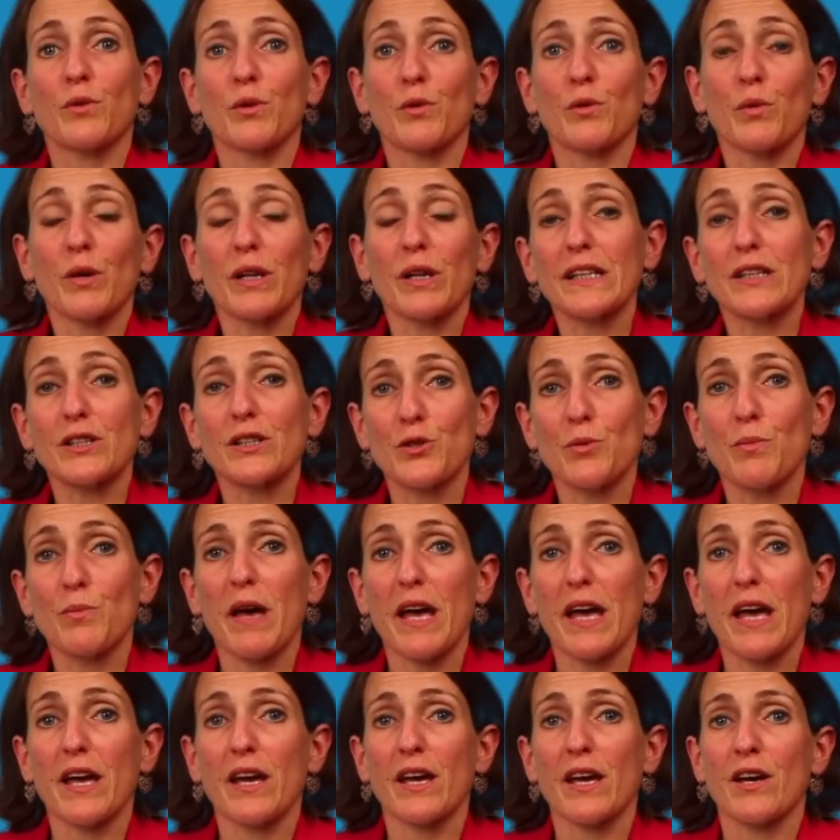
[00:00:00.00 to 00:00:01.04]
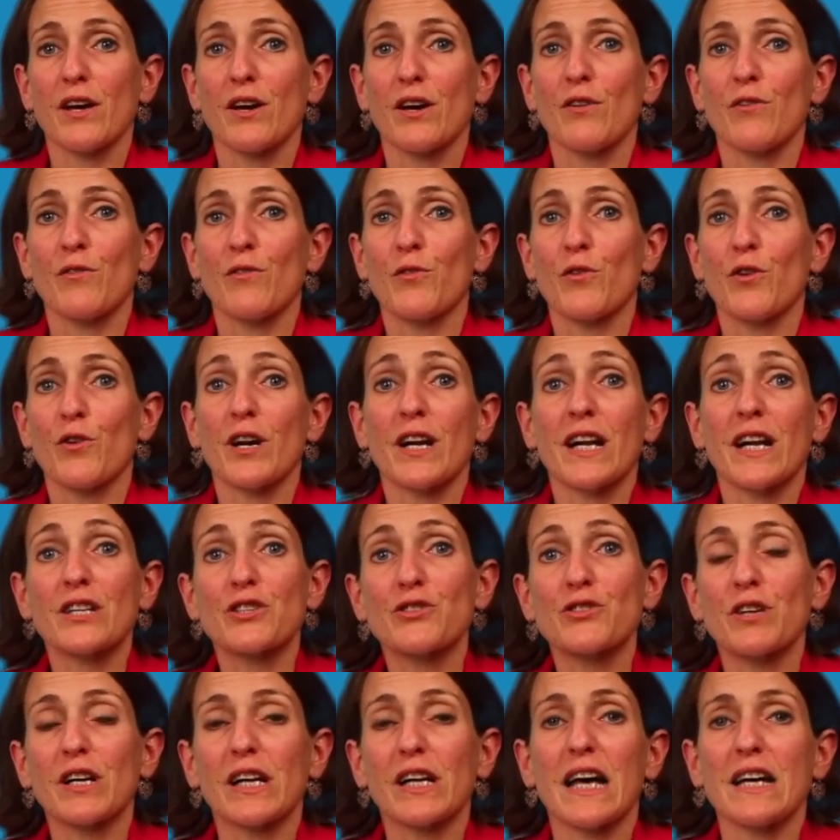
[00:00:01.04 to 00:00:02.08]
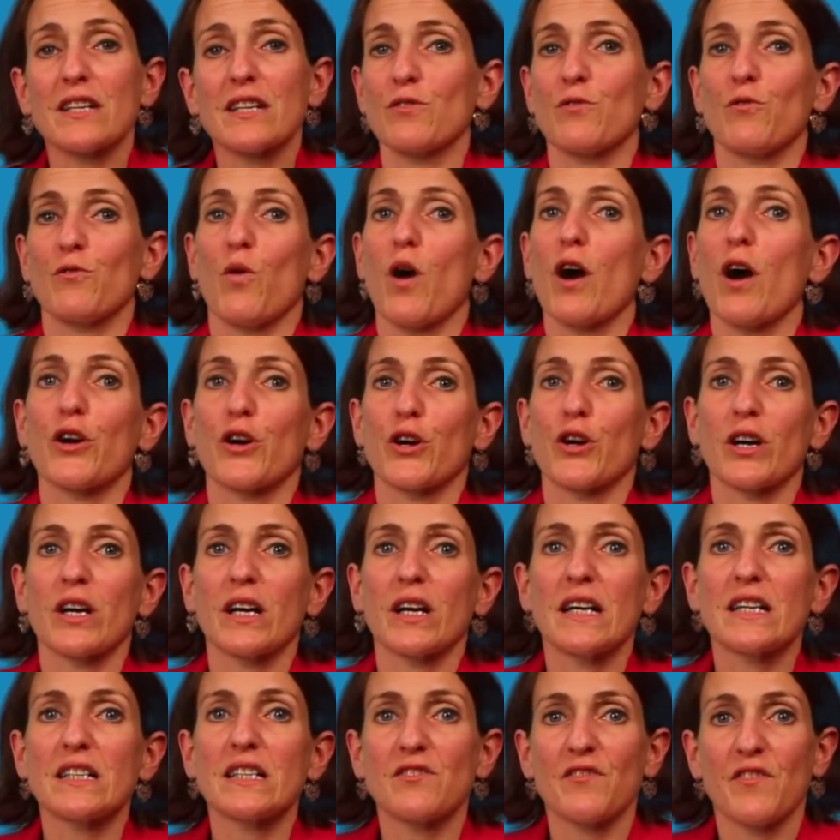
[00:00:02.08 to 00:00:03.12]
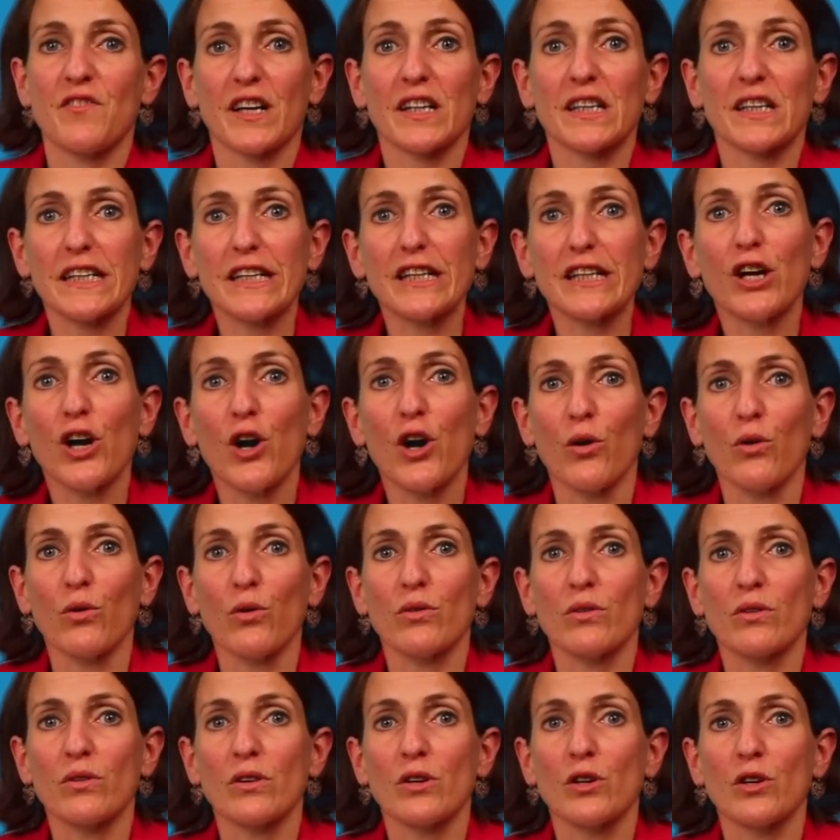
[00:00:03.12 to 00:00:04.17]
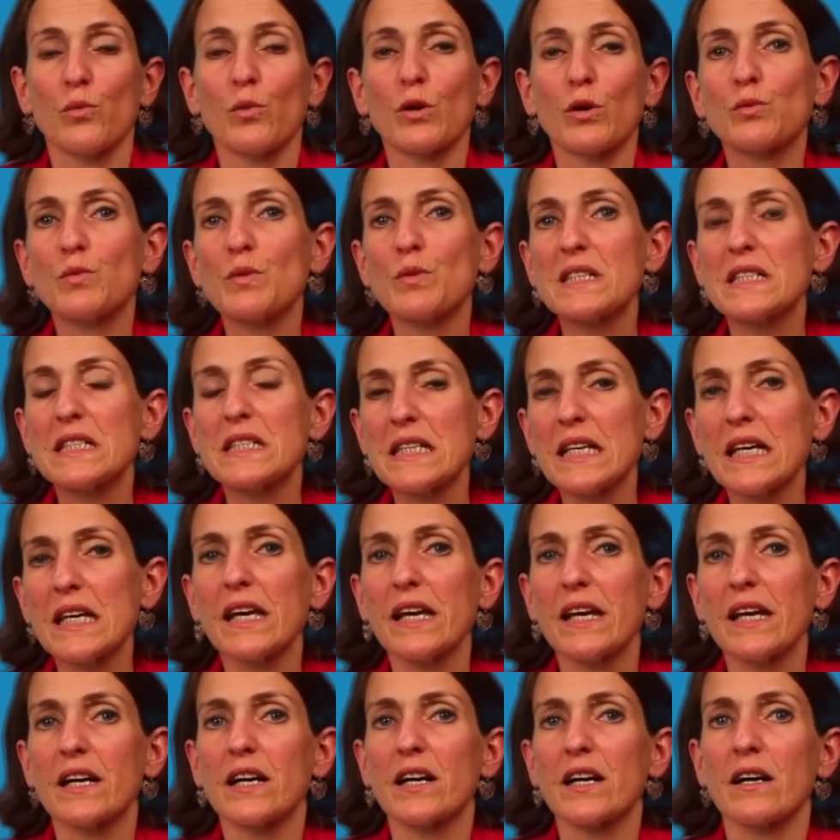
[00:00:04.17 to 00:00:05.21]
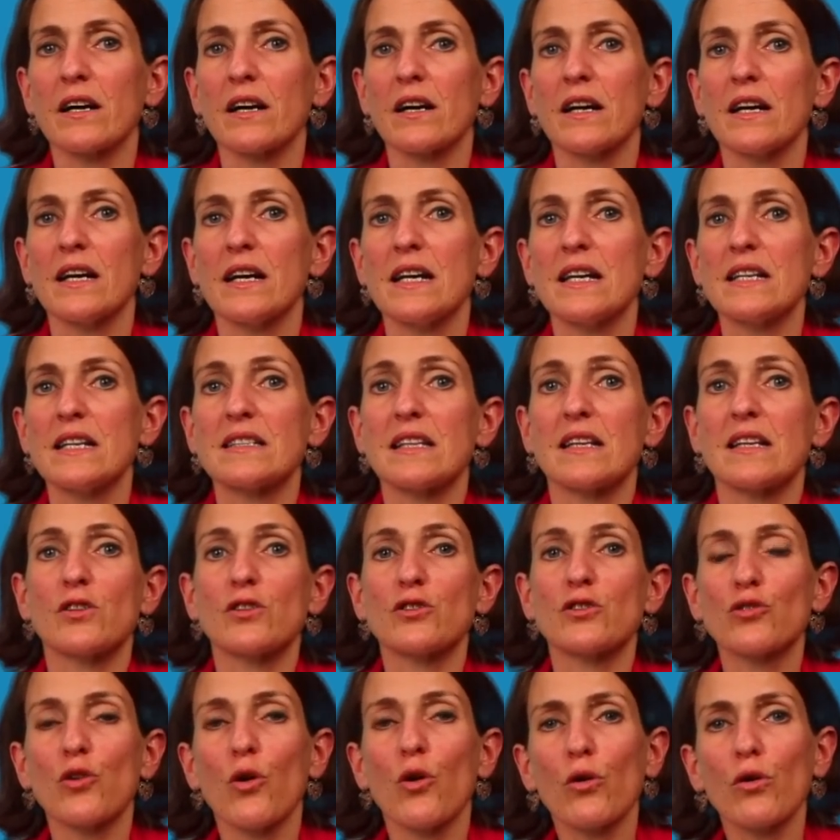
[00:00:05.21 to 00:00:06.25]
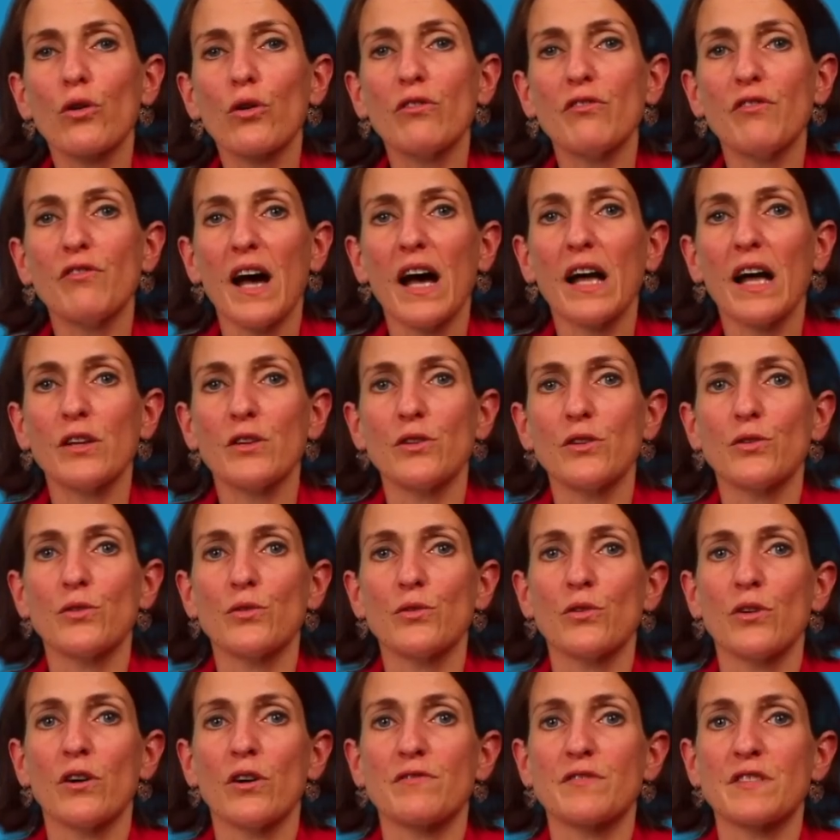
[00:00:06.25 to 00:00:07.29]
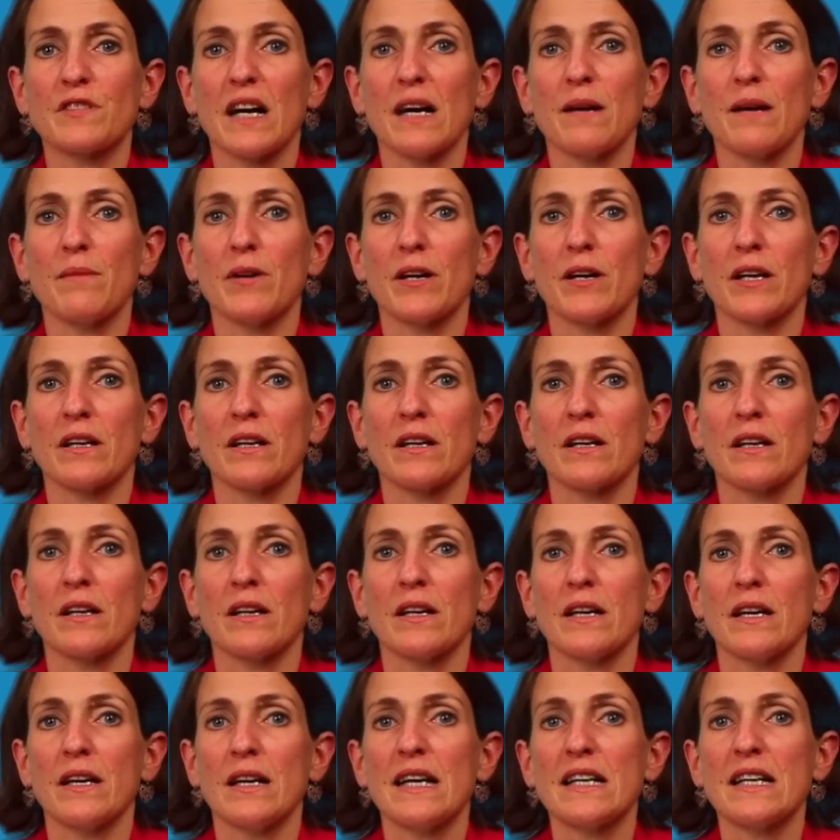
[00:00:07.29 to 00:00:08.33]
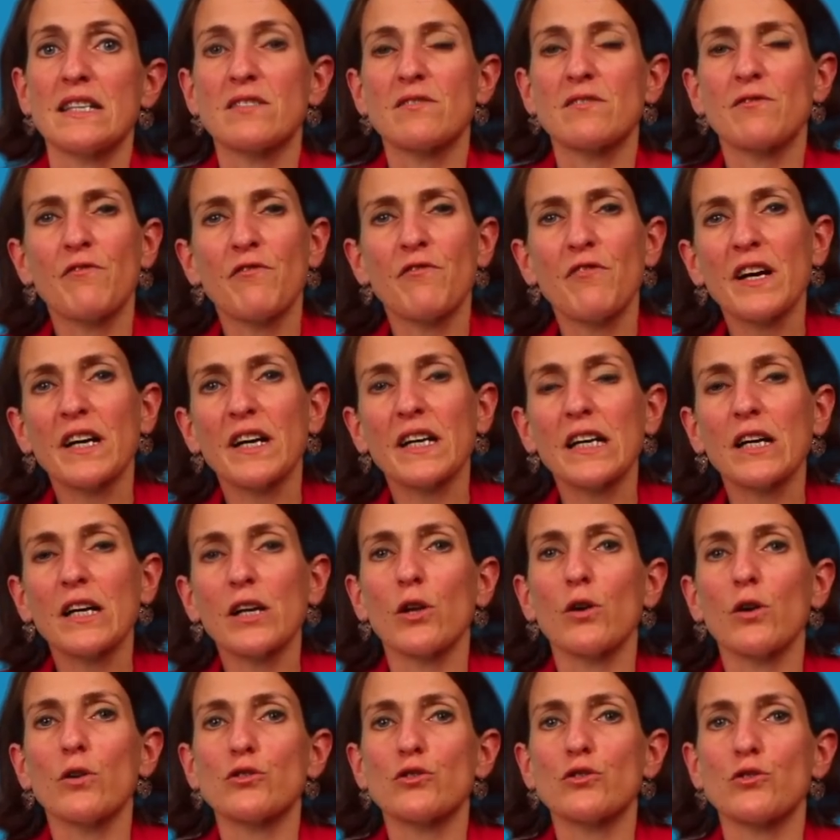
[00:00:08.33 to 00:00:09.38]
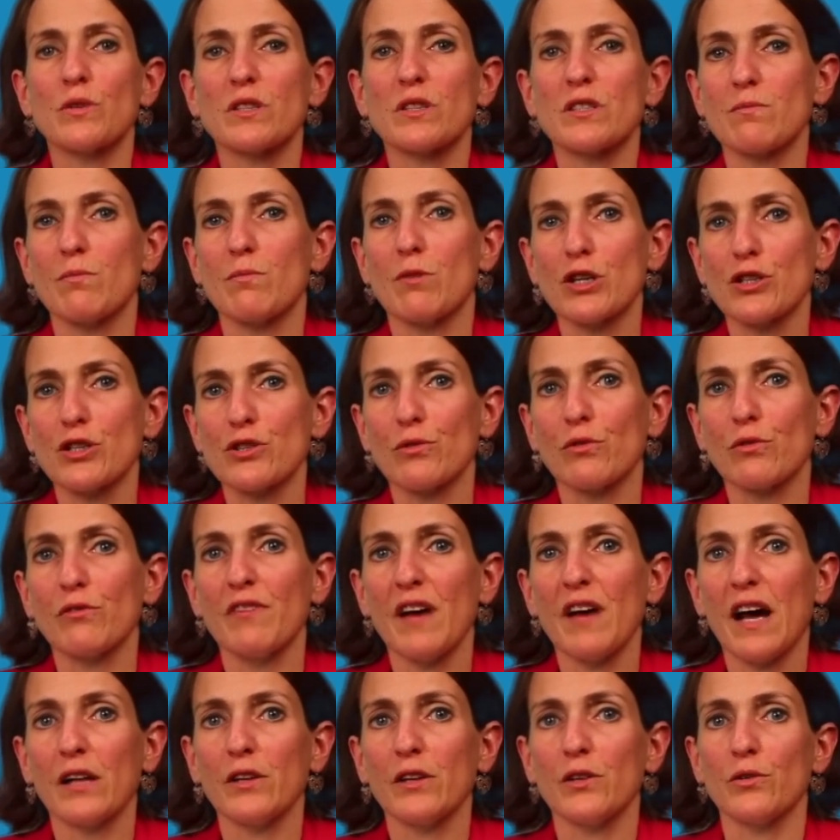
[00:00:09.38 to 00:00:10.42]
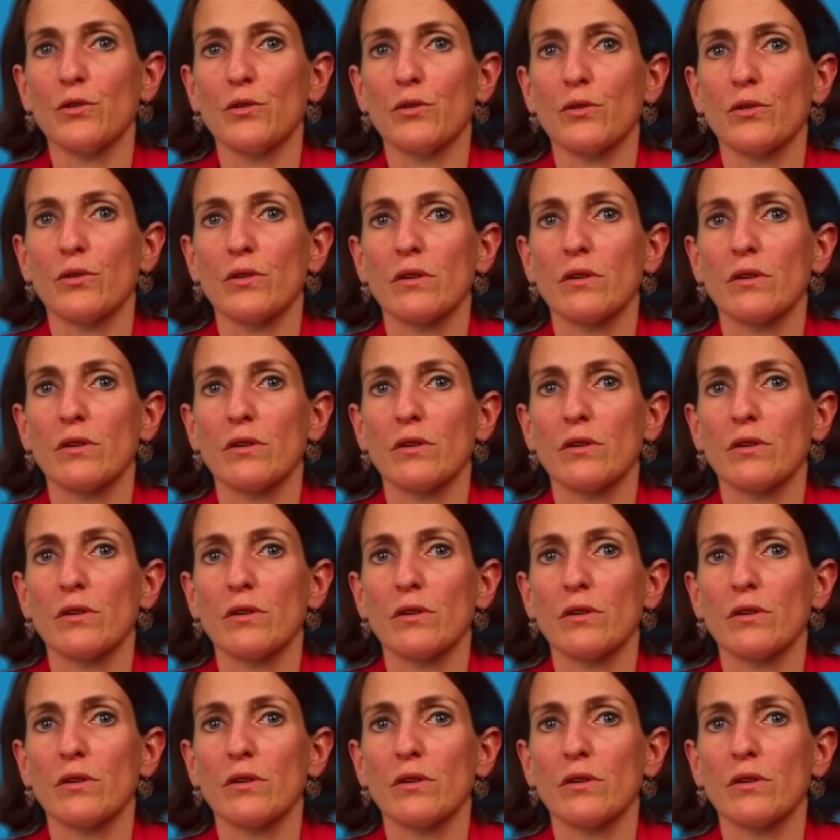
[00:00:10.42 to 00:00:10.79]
we're willing to pay for an extra glass of water is fairly low. What we see here is that the total value of diamond is very close to its marginal value.